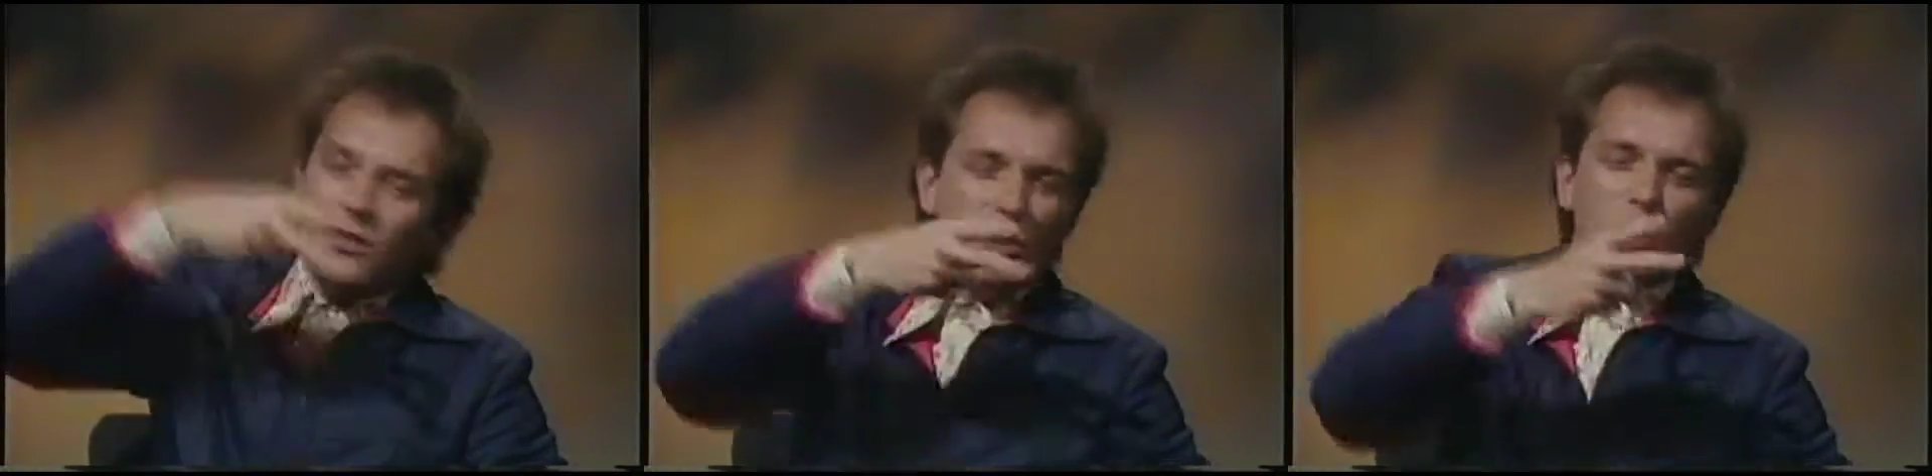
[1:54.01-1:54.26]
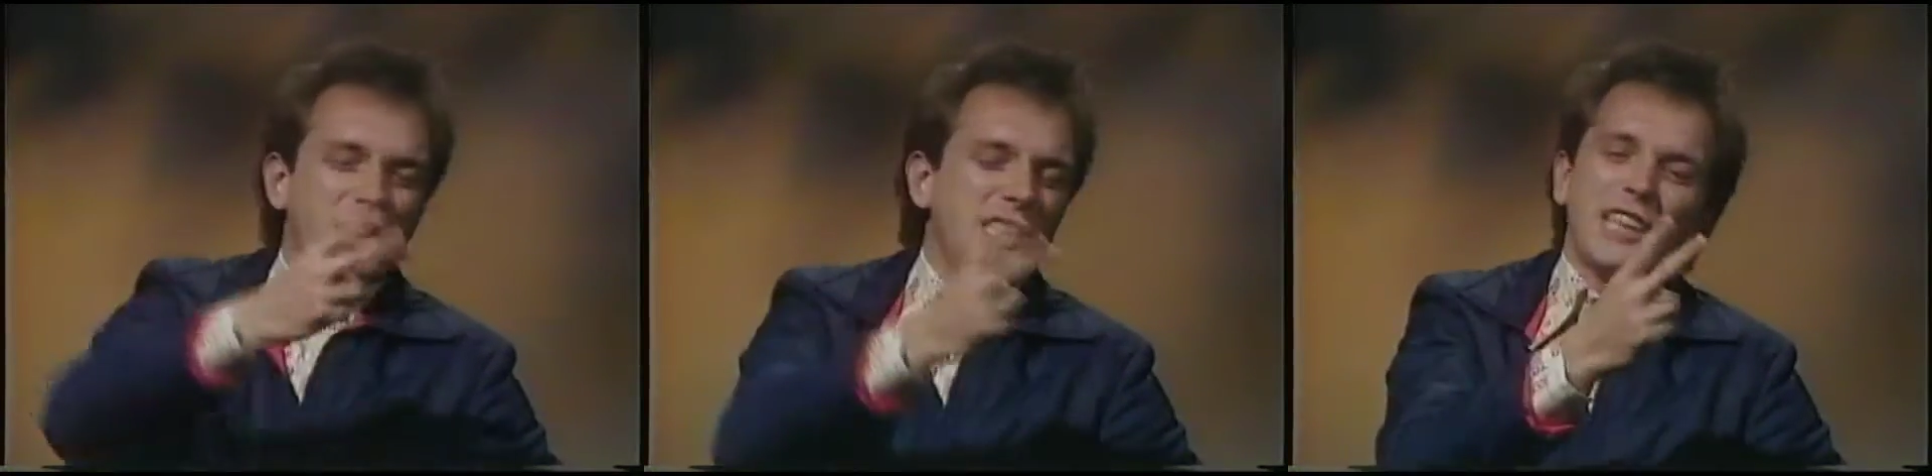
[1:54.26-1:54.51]

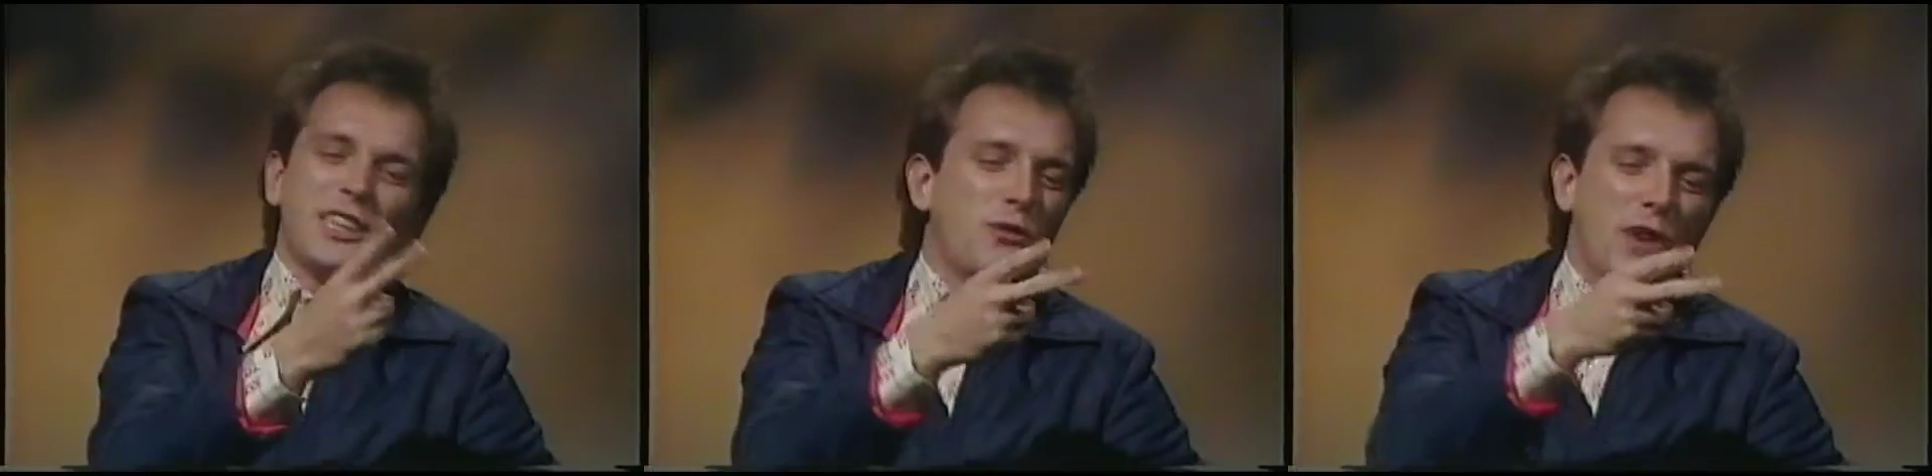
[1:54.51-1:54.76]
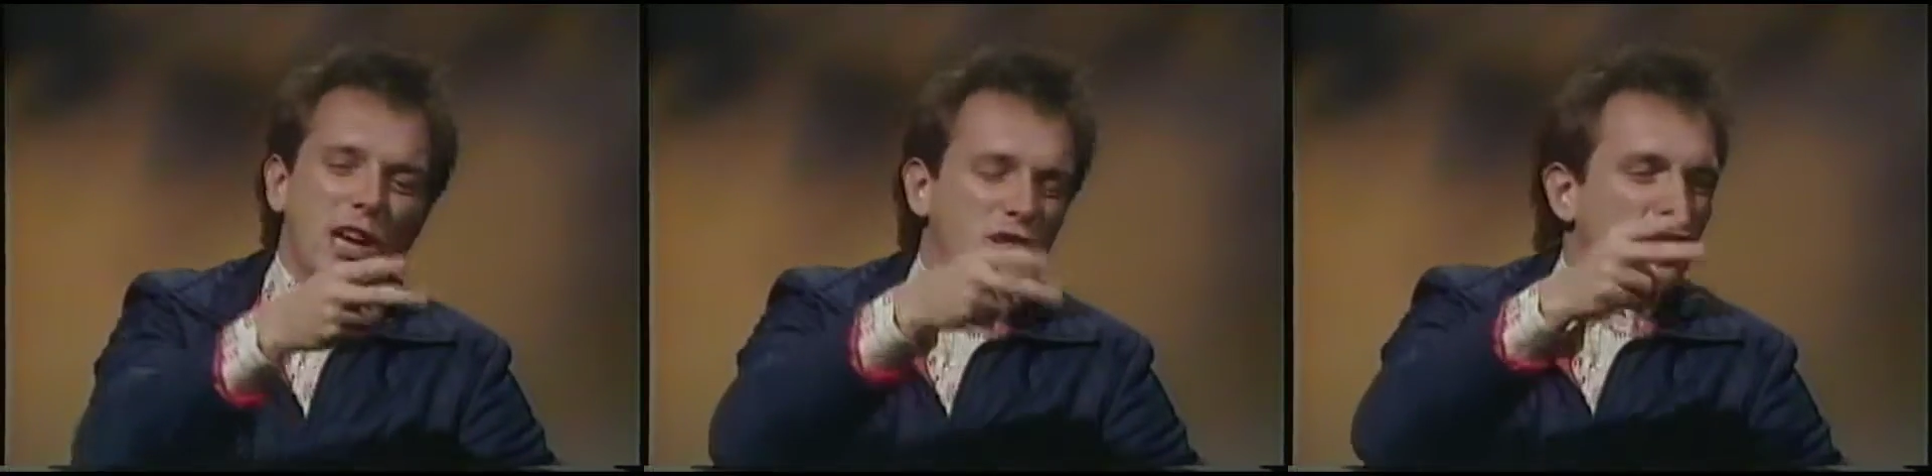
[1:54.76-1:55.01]
Look, these ain't the
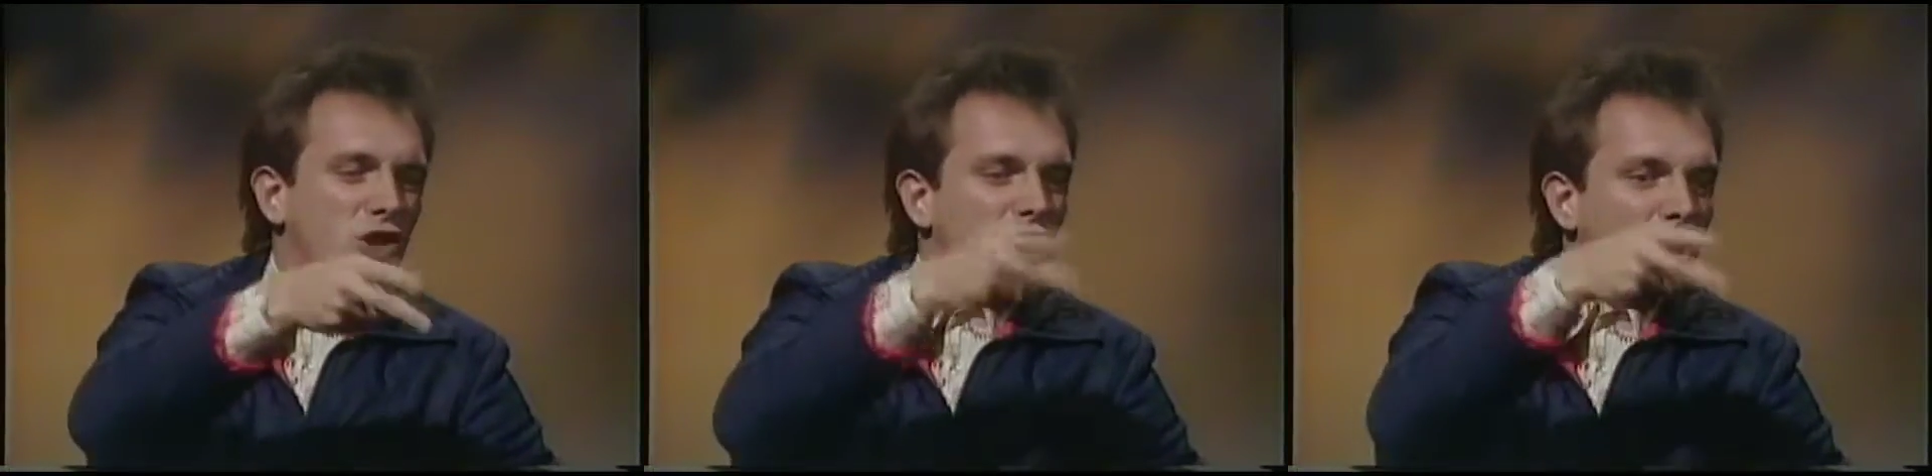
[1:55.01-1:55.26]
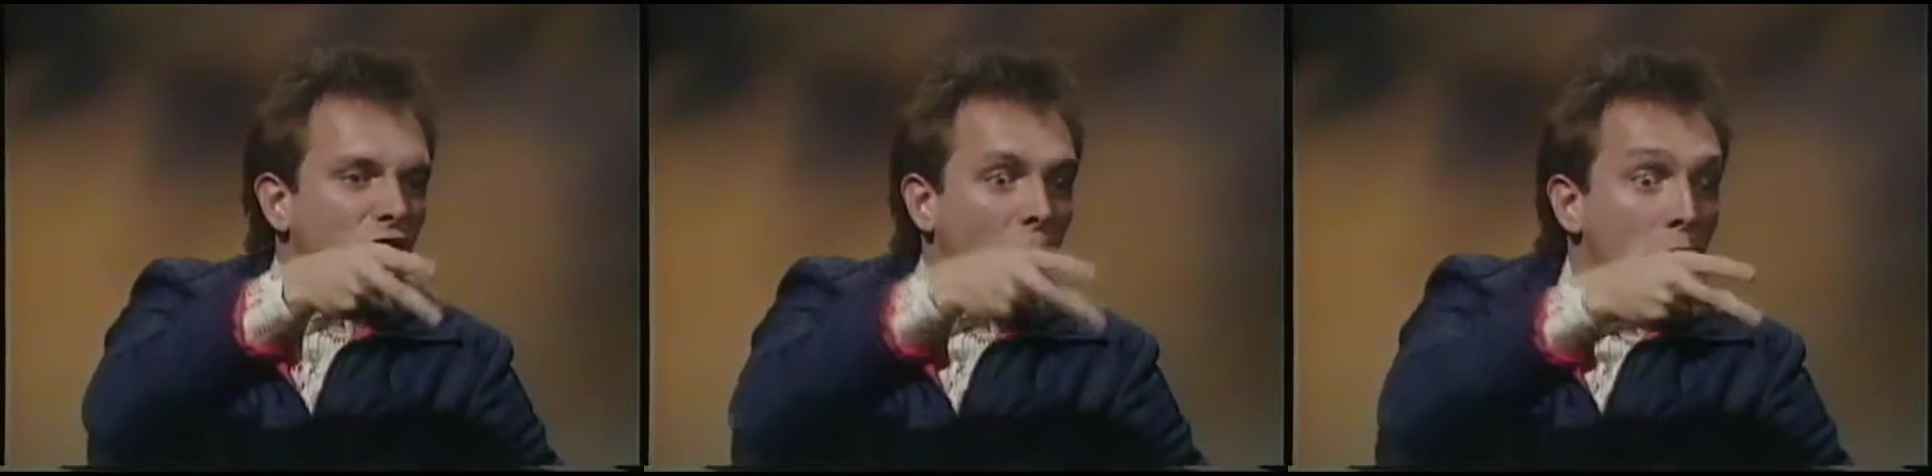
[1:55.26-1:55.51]
V's, this is
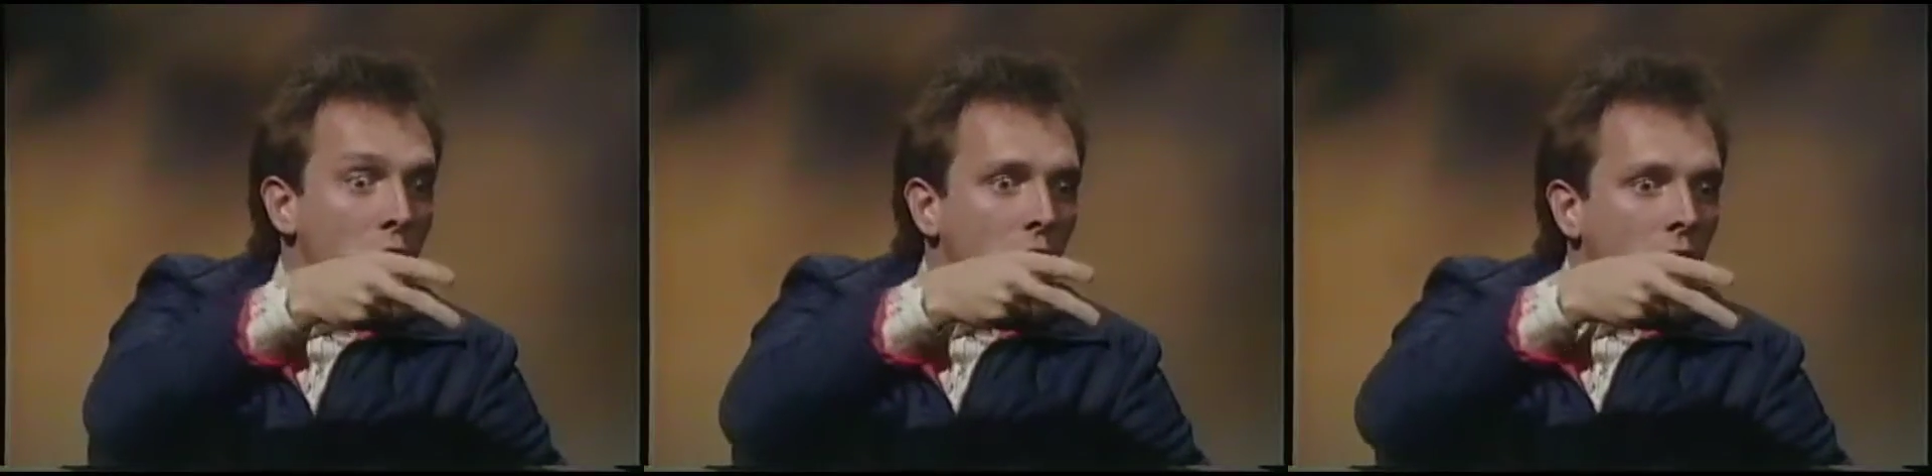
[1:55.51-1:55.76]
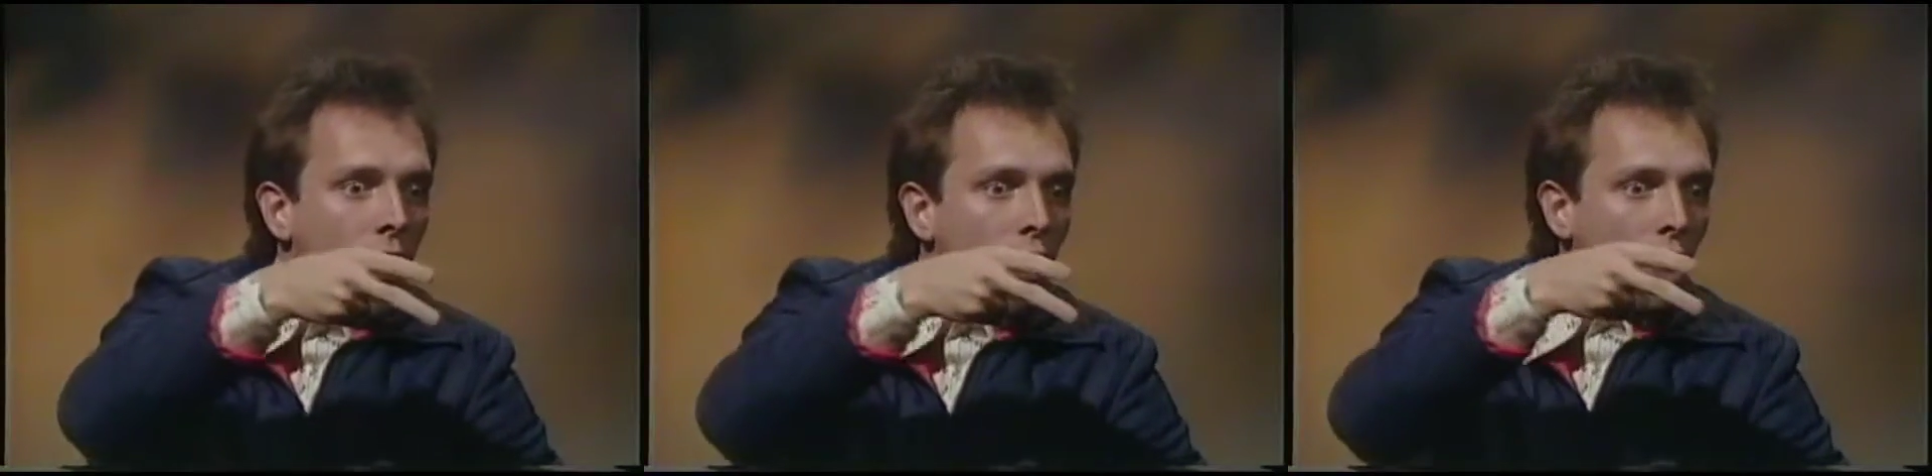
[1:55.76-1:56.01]
a gun.
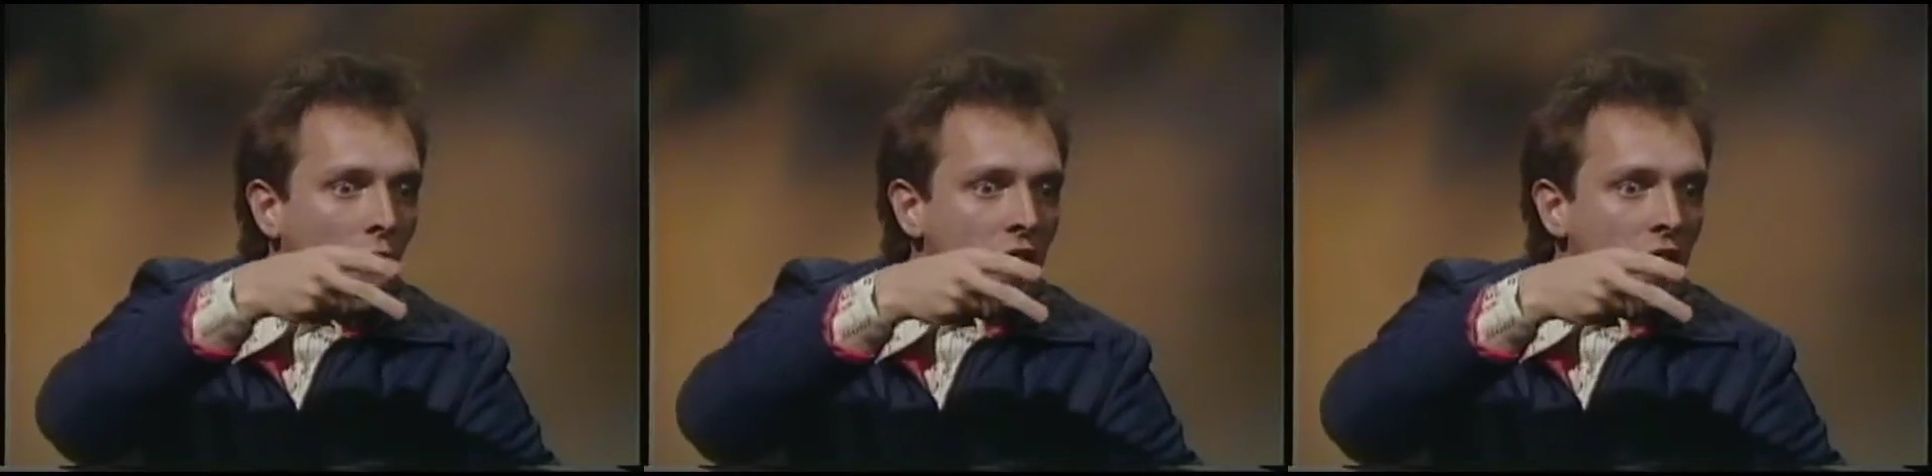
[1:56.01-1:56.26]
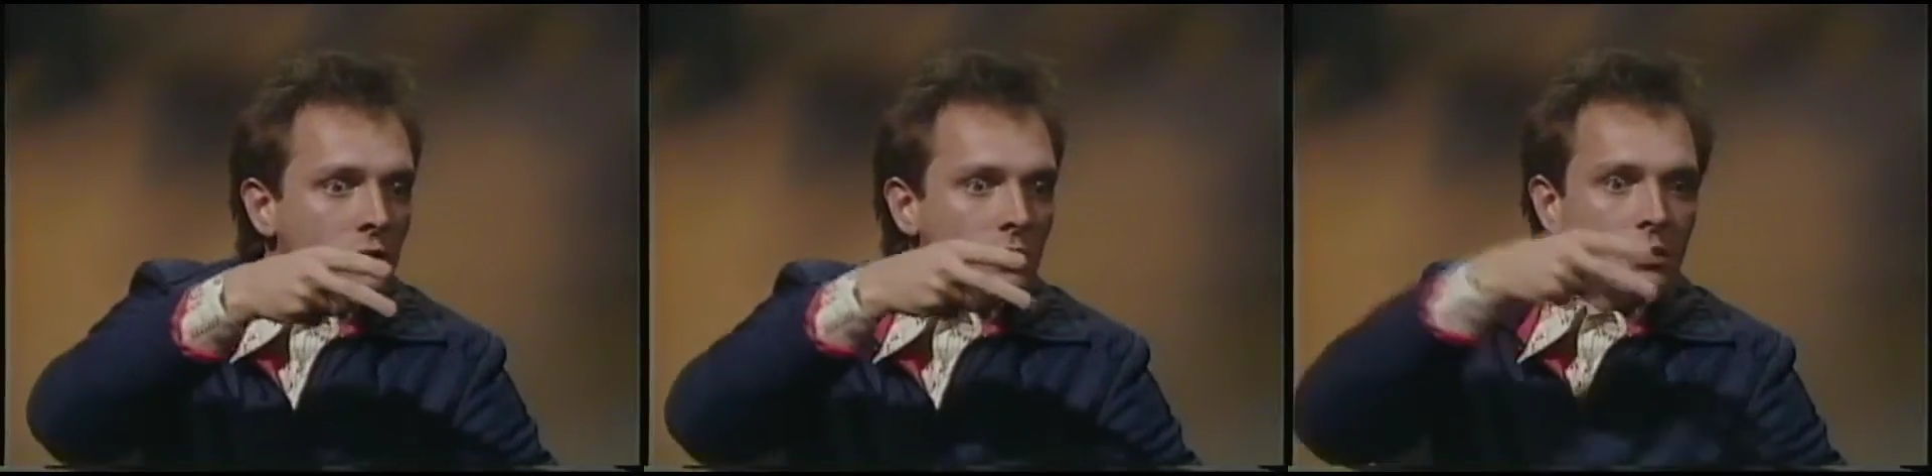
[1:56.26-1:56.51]
All
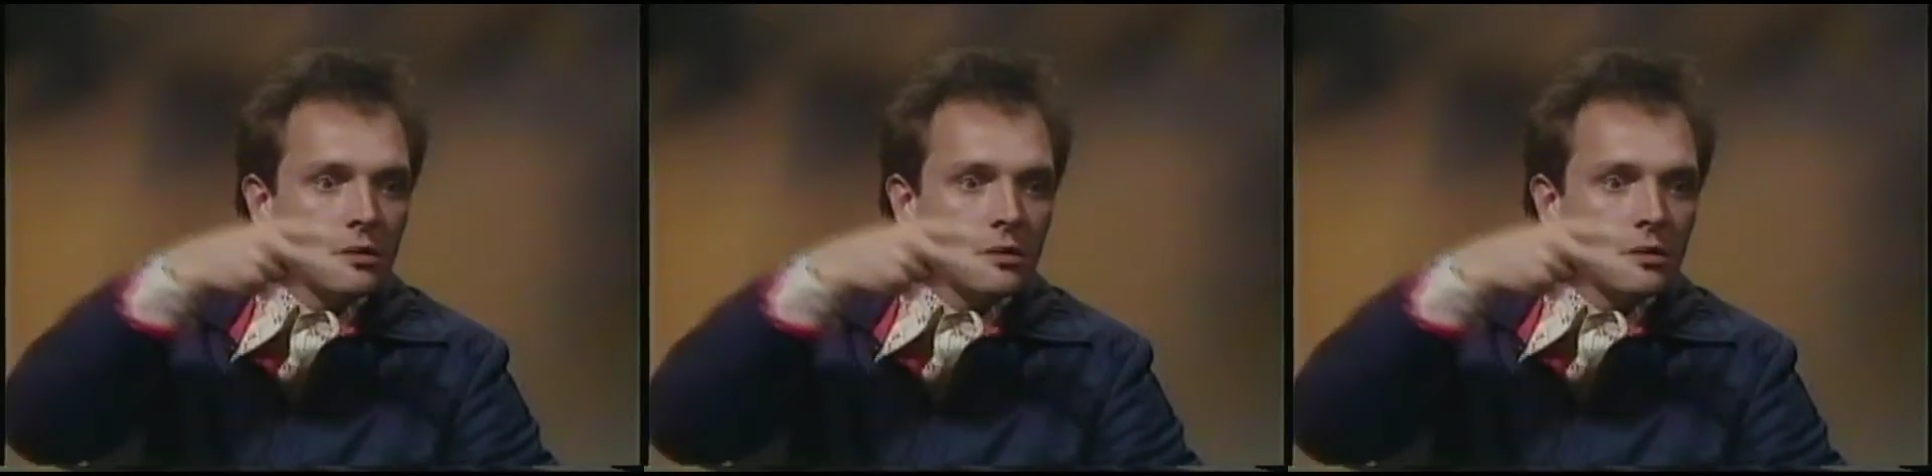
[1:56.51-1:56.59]
right.